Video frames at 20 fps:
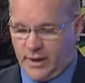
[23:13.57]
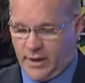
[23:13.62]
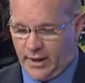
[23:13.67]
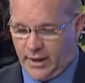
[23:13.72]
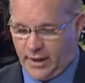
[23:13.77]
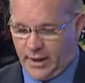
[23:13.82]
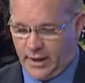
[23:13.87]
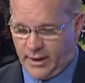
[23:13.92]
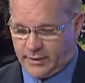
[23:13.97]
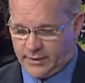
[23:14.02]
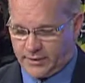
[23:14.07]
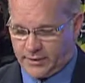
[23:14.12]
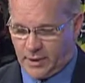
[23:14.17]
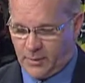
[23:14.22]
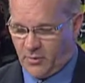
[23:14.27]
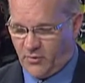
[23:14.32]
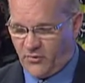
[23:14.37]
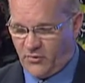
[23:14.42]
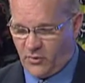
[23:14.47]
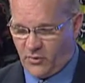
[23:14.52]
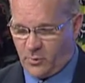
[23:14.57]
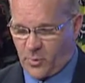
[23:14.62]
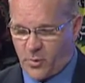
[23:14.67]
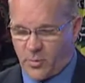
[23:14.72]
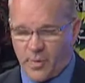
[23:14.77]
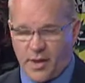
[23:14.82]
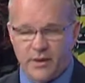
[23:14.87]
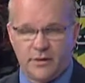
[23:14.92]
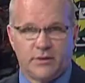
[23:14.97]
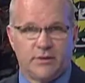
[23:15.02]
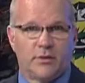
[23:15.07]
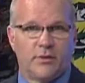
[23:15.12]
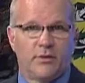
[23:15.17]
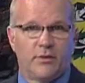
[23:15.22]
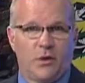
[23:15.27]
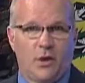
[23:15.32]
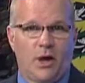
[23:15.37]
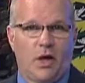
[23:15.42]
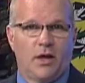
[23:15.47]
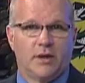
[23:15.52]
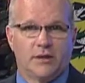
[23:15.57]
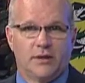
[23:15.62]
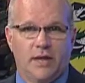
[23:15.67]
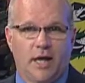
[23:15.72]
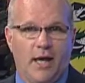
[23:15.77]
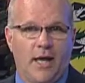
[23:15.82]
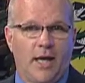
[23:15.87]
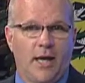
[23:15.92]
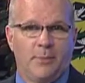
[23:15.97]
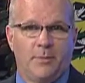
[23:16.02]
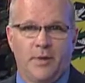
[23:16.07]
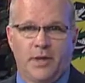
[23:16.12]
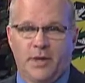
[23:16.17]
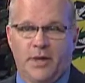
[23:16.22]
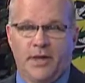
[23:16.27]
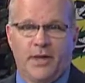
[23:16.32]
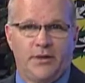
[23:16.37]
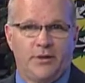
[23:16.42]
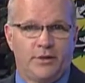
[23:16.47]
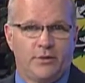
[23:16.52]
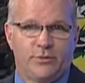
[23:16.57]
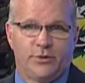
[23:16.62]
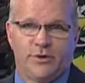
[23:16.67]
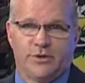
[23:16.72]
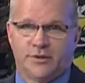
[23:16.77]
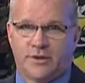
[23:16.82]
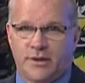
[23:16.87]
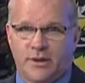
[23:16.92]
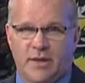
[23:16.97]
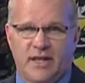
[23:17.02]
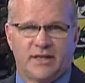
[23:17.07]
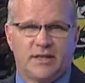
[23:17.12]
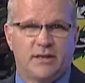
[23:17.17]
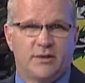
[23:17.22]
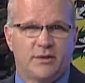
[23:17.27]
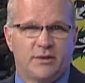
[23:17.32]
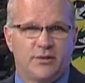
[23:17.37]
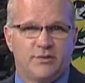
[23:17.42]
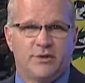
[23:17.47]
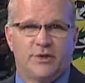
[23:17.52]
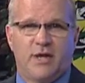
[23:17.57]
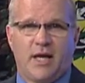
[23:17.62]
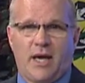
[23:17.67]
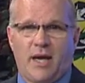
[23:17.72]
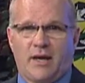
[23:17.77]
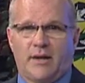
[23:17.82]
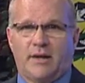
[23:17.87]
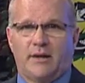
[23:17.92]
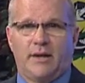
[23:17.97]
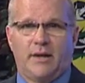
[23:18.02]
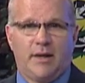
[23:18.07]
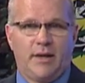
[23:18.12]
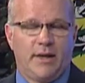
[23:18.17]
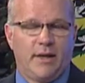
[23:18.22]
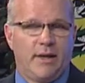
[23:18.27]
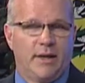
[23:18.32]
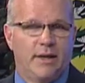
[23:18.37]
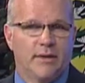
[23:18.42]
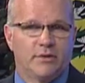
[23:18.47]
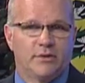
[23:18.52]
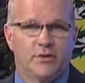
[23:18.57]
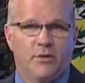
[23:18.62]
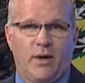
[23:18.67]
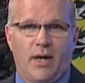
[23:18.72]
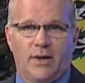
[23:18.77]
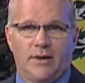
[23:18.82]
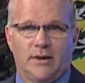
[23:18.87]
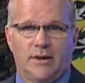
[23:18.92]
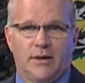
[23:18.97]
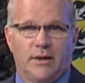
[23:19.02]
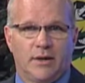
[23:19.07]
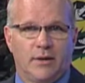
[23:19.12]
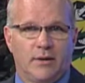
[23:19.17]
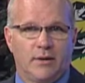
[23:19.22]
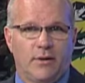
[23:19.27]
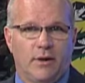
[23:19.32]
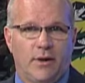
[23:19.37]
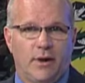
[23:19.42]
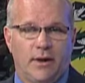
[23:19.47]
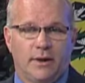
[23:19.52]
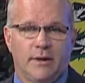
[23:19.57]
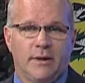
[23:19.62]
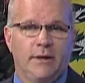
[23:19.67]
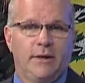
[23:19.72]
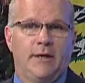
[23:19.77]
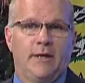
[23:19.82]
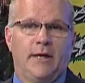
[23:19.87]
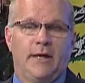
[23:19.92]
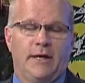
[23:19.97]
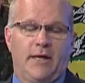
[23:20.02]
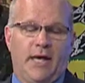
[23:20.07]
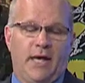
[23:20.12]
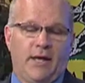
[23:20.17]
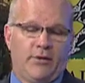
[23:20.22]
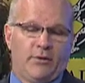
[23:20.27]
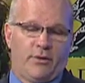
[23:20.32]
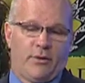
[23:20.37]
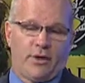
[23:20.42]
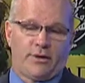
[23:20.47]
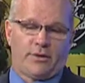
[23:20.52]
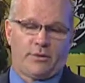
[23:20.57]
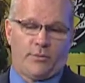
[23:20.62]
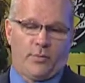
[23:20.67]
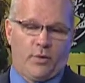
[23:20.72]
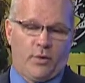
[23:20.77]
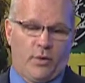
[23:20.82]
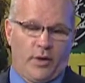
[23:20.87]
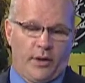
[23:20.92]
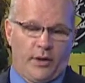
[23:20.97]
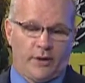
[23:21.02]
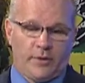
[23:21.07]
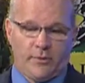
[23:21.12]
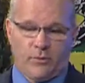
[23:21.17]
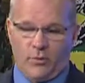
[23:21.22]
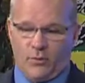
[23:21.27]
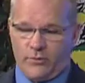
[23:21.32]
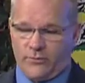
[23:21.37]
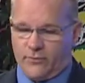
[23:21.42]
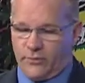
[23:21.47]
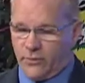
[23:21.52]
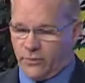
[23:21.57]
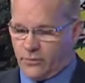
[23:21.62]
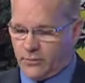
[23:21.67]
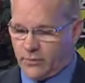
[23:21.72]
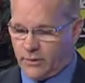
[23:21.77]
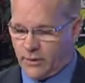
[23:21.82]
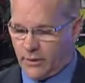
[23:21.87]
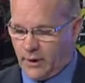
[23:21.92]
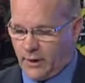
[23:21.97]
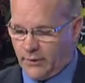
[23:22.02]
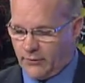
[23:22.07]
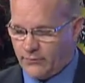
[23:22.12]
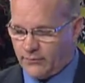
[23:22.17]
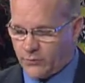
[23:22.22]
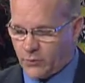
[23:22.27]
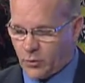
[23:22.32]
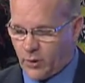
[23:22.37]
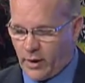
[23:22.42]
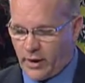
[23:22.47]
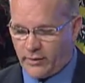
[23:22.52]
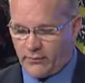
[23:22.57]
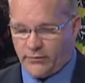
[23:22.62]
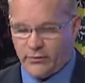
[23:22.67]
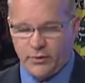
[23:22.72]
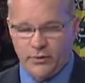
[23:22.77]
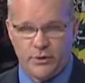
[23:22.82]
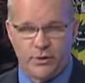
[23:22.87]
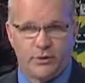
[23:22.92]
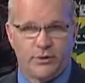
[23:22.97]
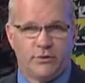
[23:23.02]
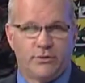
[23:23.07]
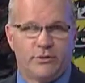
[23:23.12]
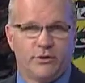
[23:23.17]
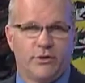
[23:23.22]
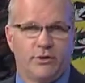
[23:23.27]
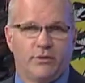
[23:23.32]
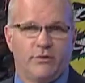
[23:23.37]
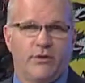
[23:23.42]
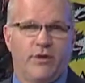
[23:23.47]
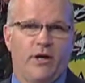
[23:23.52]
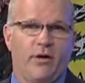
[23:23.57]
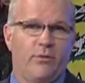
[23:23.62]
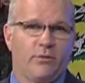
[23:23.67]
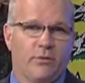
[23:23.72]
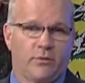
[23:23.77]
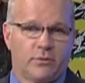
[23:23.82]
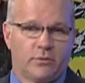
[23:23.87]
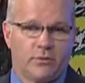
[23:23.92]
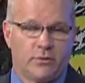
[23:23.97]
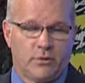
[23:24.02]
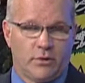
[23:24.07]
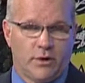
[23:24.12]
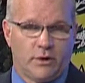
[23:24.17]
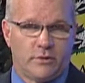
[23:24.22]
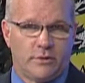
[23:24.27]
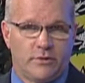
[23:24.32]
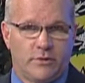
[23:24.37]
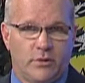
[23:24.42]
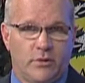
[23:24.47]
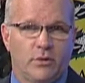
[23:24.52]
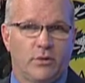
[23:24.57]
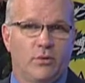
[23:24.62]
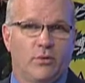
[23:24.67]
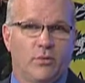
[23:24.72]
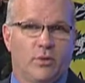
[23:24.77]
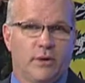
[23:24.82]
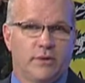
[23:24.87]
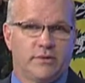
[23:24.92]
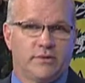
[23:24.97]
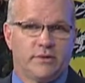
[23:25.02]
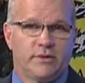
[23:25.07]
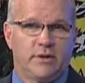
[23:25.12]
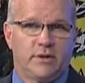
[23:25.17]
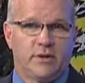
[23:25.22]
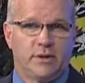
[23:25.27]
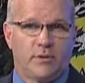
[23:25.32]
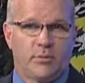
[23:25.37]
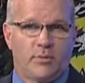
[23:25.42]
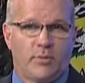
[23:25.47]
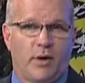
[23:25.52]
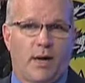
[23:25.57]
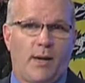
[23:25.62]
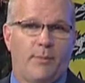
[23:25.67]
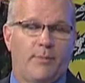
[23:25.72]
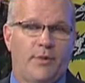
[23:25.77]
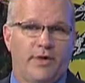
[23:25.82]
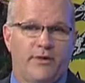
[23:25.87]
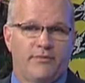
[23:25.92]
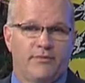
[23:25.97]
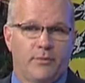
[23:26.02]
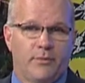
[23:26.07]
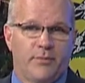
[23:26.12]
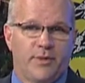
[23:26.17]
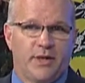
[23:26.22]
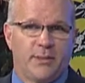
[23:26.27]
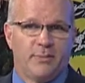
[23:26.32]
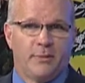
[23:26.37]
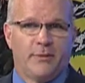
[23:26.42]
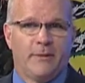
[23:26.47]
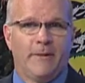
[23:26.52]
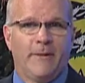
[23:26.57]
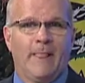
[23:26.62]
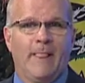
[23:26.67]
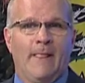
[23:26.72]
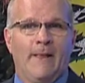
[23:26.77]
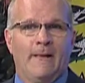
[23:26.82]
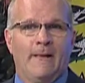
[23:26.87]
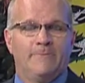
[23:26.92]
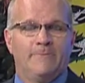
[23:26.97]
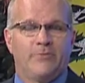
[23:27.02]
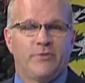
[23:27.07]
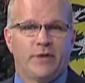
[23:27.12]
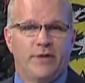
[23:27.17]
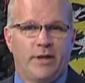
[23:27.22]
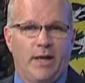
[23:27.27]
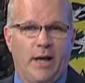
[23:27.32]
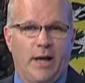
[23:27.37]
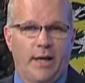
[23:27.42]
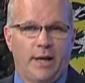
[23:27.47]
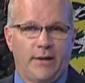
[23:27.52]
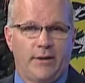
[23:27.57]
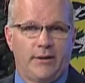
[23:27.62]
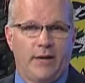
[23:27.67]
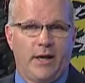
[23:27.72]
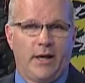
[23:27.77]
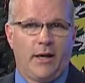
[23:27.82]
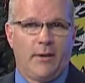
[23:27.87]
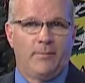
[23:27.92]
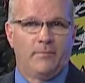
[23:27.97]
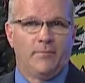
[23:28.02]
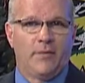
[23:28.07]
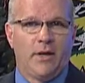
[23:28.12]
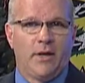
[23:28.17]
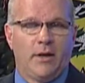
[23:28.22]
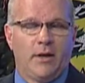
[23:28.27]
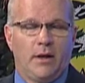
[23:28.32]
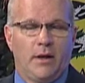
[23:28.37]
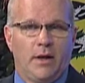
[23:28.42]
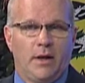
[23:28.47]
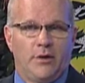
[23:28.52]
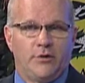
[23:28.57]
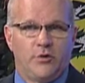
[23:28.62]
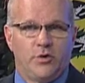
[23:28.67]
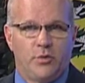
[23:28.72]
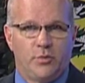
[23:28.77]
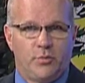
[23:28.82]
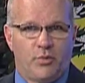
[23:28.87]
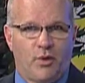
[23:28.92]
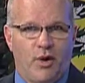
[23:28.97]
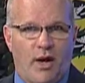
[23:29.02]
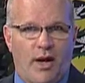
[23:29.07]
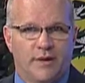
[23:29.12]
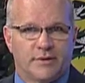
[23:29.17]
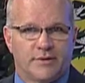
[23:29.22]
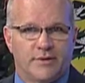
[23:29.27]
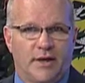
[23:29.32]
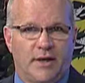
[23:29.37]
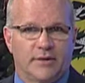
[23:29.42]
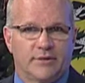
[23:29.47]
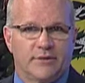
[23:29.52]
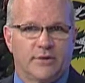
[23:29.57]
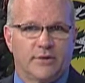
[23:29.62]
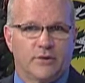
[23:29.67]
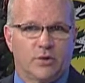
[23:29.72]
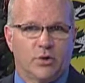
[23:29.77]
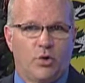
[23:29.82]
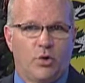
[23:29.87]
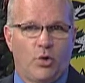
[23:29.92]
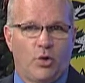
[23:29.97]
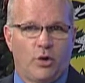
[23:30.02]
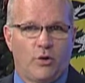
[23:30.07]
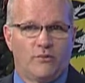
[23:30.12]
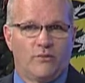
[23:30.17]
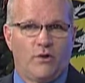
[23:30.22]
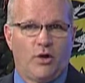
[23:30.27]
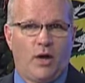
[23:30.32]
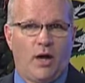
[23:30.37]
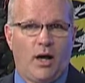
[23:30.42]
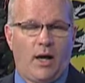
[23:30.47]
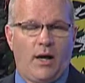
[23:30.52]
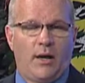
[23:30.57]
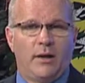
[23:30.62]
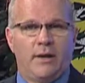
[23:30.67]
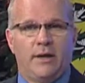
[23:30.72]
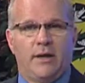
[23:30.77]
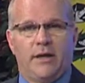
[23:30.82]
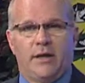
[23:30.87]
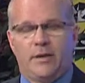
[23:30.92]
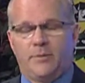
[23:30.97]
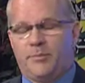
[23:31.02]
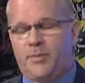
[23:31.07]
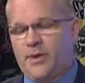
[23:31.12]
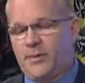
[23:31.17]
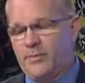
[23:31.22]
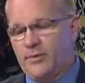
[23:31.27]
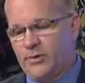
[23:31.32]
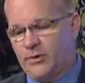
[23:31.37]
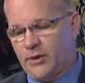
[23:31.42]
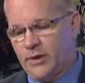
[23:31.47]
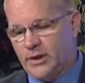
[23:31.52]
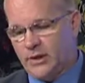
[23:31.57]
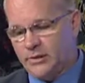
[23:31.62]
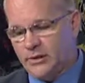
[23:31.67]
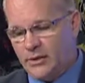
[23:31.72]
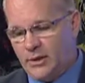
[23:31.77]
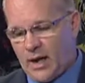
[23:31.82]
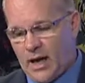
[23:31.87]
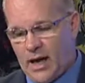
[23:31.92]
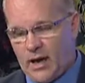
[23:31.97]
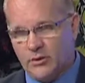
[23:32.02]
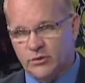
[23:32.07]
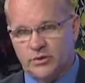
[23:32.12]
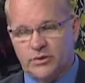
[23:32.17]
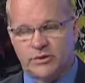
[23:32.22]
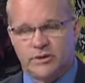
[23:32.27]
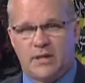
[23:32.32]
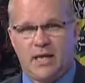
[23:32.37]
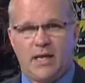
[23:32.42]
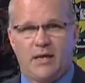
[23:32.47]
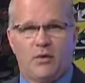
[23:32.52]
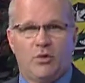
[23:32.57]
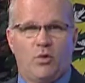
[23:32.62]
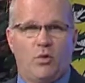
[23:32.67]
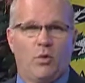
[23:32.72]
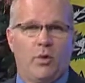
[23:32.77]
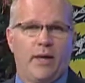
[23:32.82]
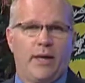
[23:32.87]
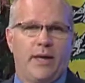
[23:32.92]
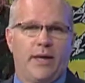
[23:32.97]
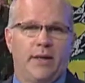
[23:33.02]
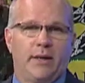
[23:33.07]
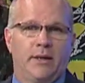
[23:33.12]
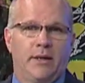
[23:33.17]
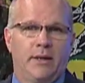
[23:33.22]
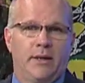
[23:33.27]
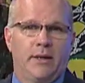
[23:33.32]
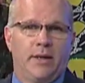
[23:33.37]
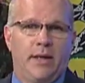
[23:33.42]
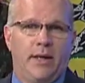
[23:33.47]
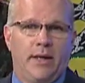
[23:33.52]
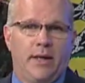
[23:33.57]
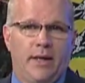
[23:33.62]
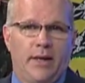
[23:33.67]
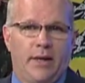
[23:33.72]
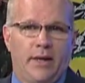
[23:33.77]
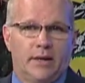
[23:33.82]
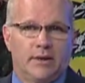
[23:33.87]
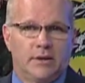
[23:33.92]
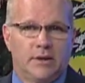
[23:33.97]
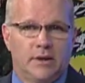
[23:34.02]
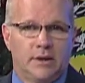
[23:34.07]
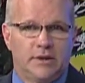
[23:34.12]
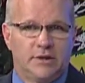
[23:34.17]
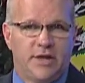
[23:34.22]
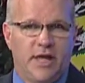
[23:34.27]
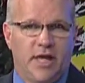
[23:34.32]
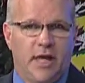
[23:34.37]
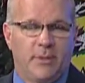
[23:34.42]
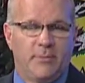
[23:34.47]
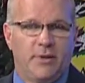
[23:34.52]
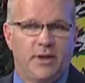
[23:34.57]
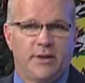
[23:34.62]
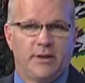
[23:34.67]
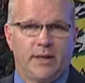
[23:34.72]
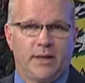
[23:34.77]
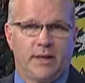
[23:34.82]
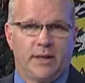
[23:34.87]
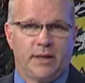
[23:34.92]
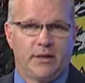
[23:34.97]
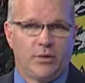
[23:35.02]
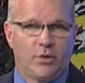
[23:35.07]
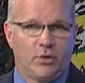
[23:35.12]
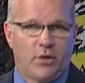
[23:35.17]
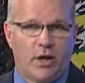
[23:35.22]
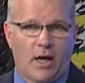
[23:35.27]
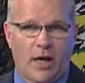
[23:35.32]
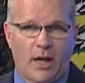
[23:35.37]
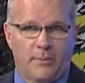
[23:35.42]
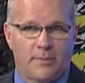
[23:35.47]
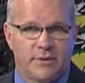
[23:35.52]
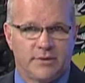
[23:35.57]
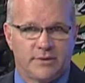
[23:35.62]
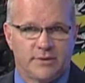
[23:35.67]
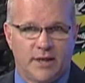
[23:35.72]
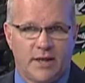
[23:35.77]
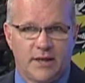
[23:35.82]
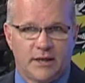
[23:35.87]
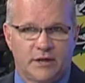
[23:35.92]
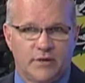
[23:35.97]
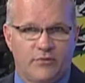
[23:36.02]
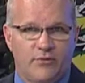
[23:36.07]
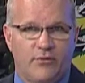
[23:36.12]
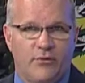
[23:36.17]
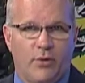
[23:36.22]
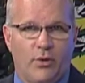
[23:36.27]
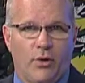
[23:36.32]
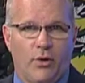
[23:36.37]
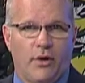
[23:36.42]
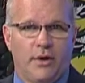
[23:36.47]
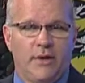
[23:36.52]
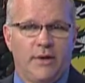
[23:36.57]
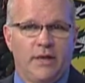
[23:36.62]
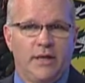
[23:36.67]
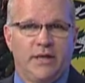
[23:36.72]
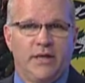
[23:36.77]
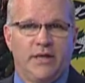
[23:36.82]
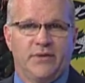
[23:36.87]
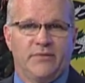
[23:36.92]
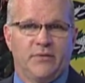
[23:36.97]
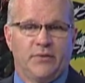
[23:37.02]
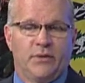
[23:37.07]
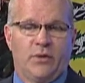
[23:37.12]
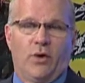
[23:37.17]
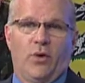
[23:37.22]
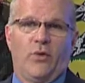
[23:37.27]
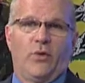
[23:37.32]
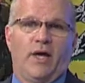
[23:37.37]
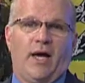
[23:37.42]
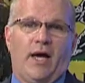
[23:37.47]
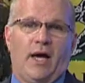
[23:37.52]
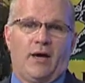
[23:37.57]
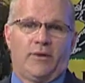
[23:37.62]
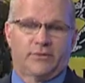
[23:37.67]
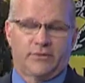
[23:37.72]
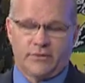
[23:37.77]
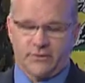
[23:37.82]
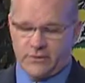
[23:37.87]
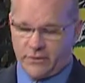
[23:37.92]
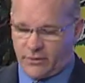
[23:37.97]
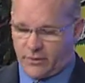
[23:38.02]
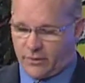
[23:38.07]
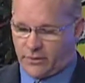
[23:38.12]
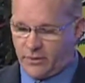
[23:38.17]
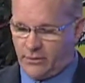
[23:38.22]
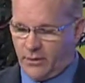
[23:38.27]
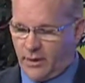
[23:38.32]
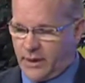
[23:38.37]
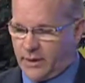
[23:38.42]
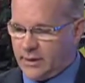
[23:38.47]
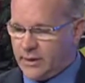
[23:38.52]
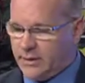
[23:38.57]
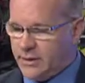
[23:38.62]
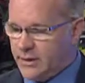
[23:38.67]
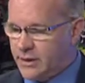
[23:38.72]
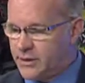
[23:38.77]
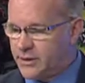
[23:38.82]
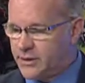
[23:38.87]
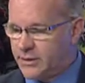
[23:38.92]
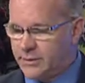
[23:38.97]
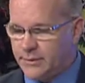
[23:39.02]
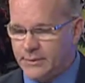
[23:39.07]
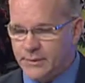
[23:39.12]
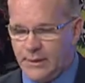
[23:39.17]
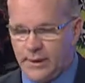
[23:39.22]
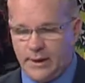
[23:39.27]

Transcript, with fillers: And some of them have been there a long time and they're just collecting their check and trying to get along. And now they're at the point where for uh, quite a few years they're, they're the crooks. They're the ones stealing property from people denying them uh, due process in the court of law, and people are getting their houses taken away and condemned, and they get no compensation for it, even though the houses are in great condition.